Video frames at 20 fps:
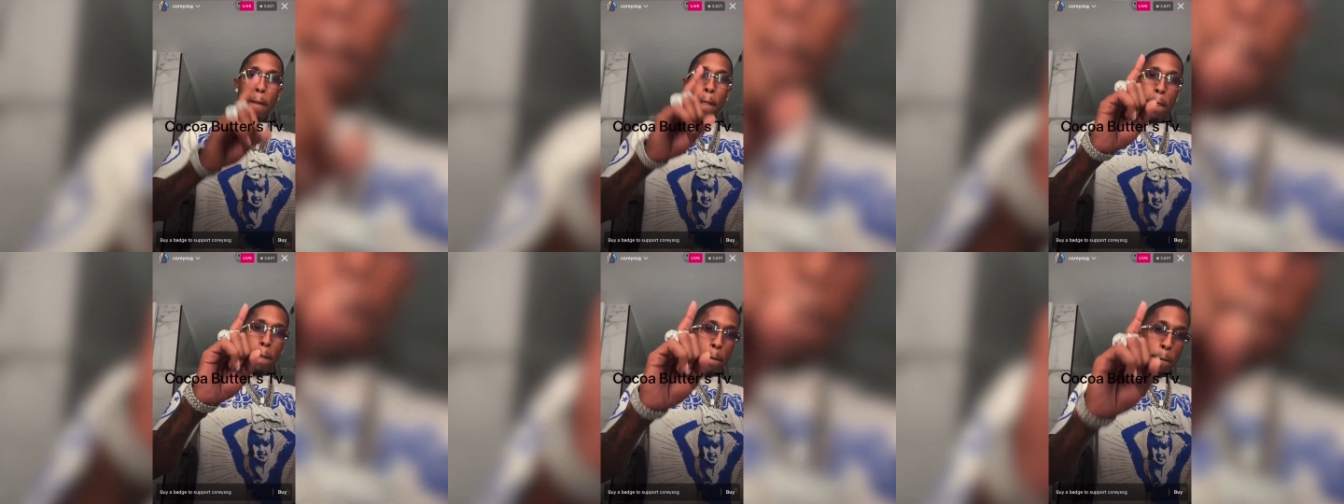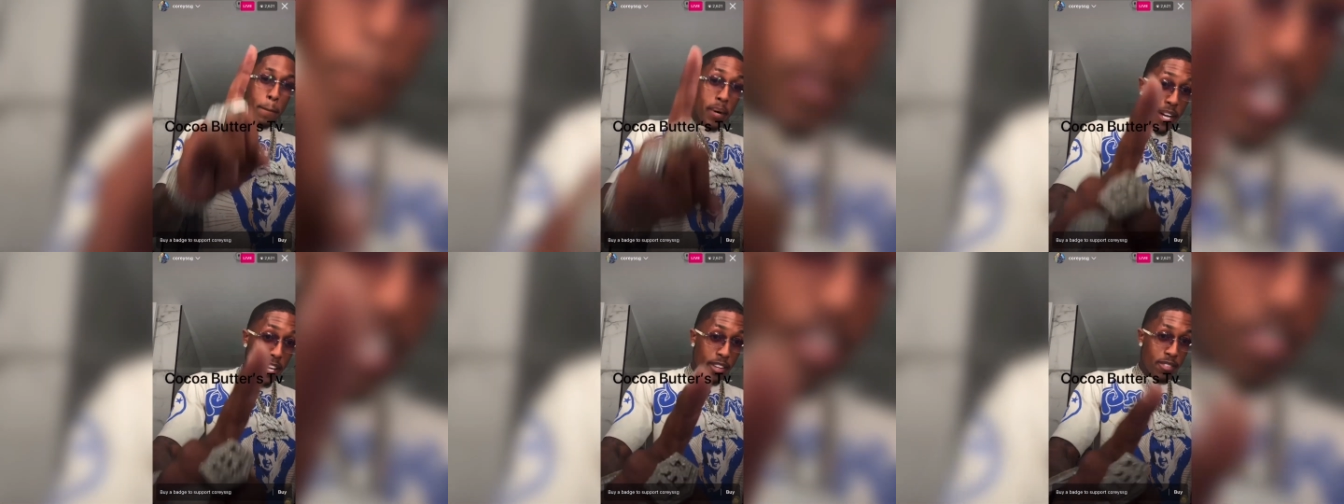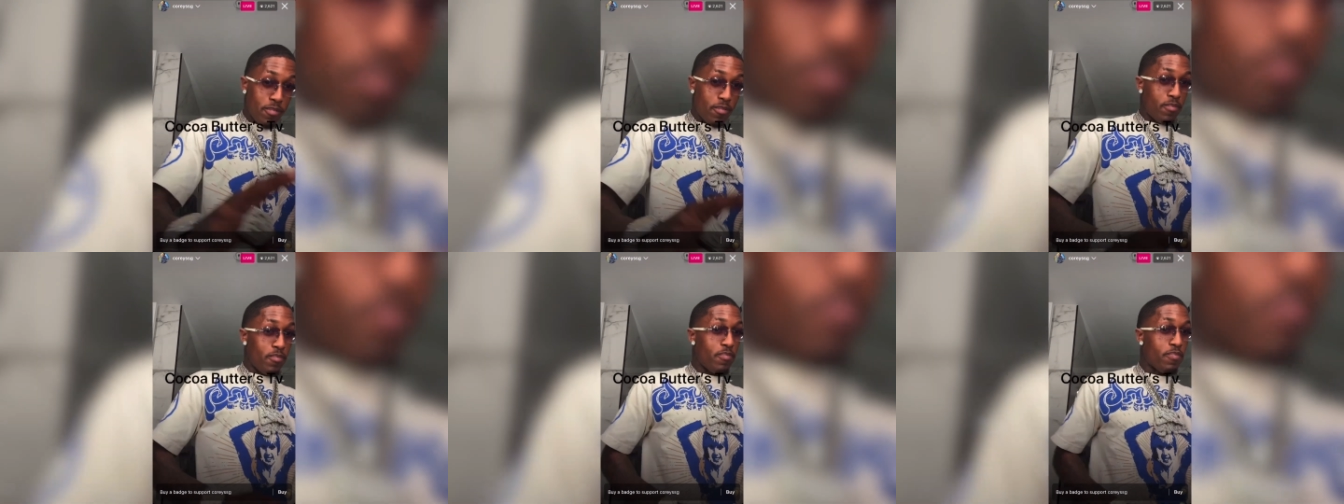But
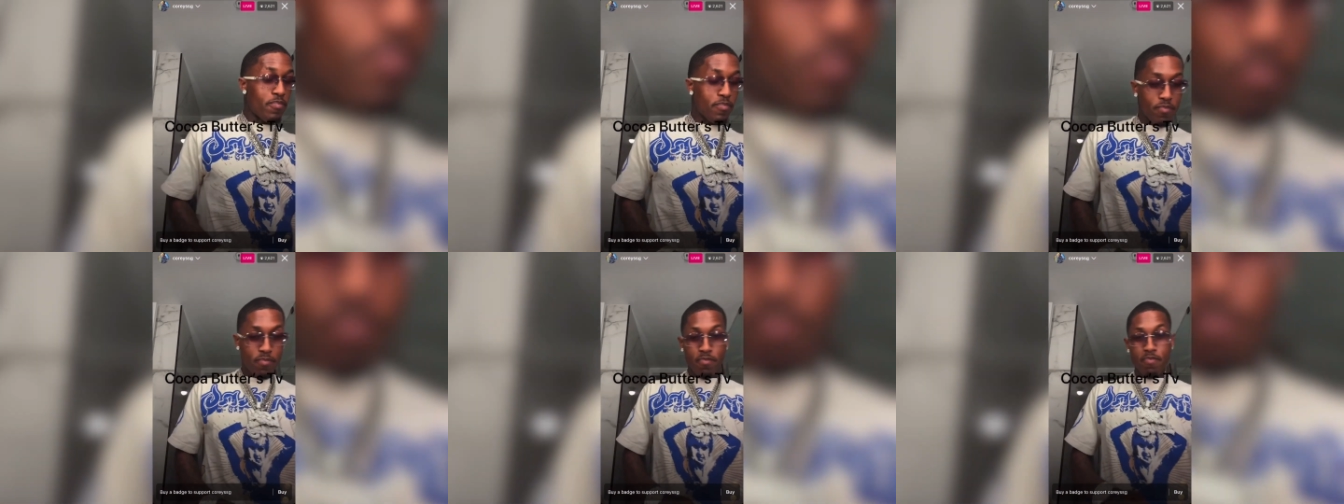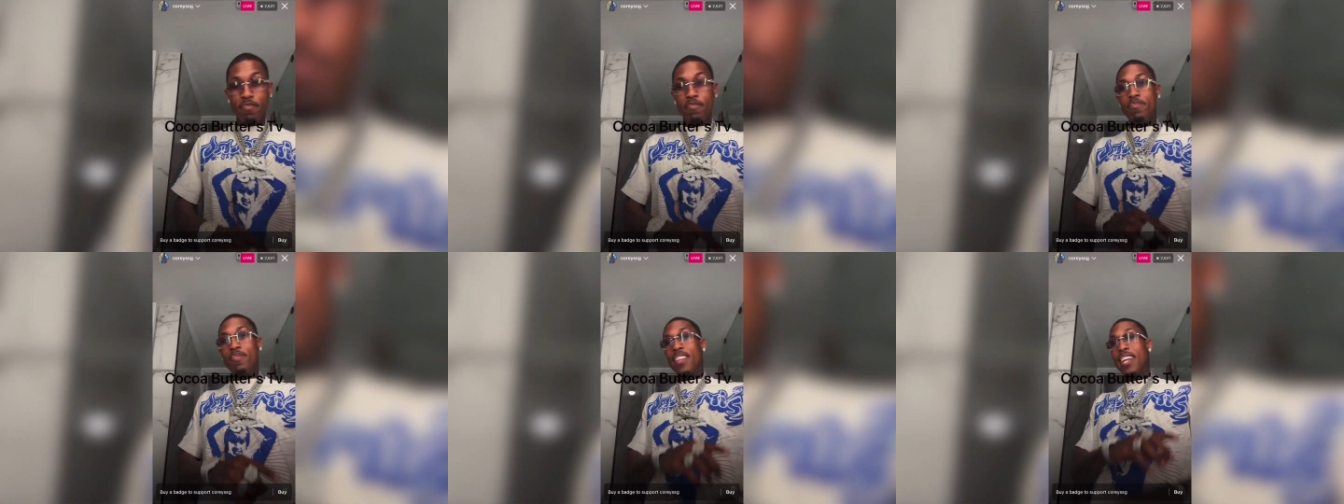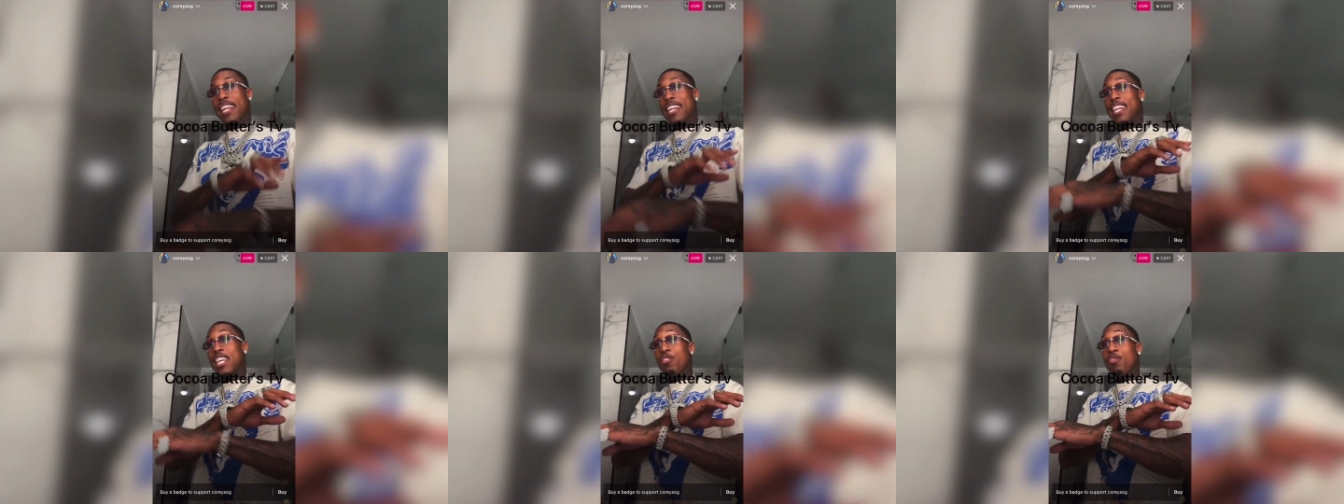
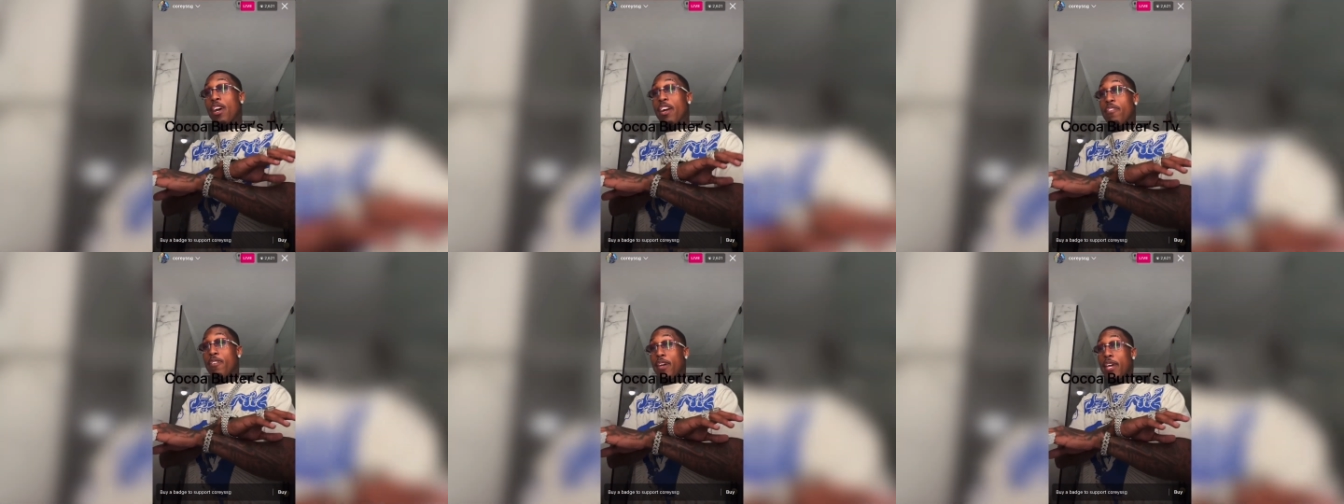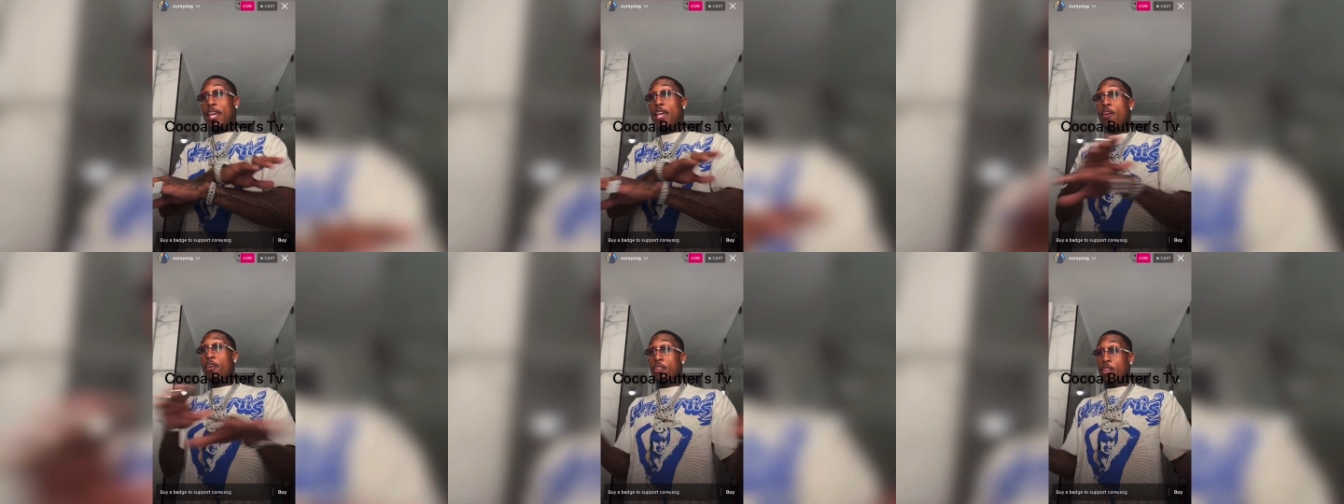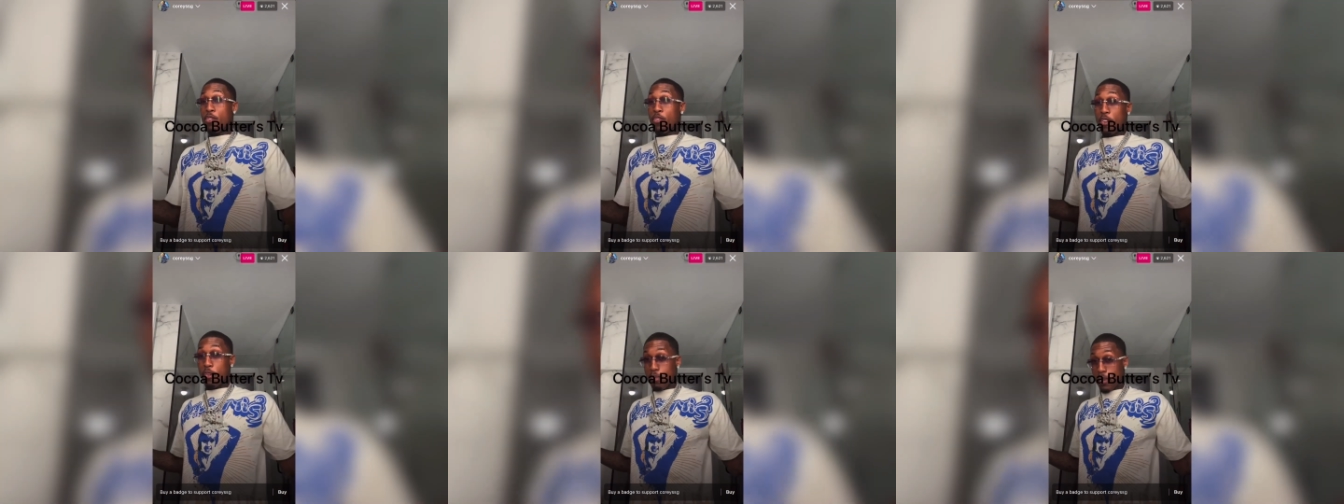they were killed it for
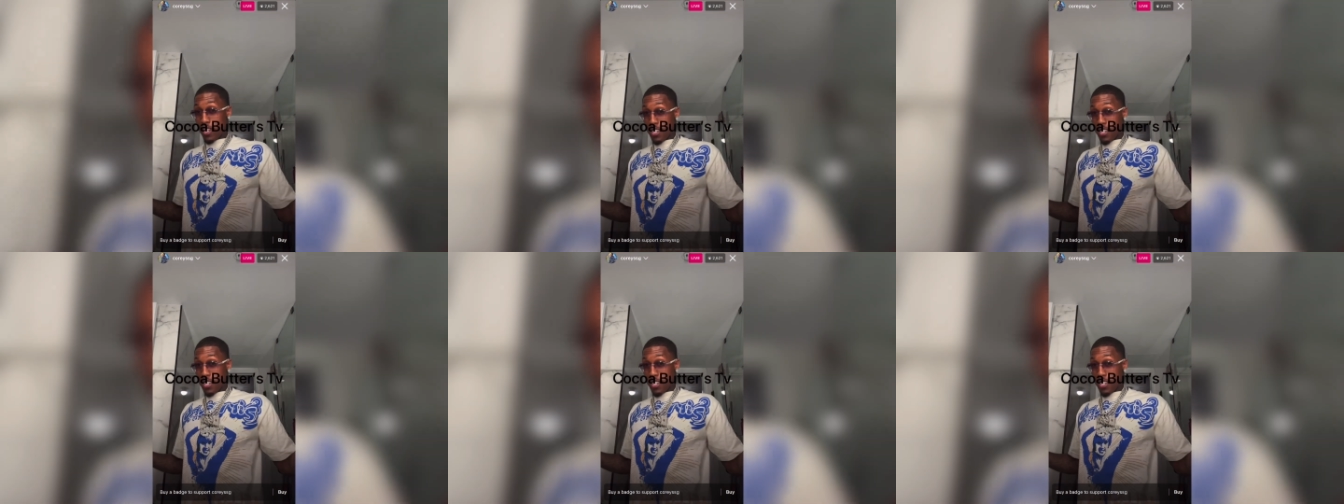me.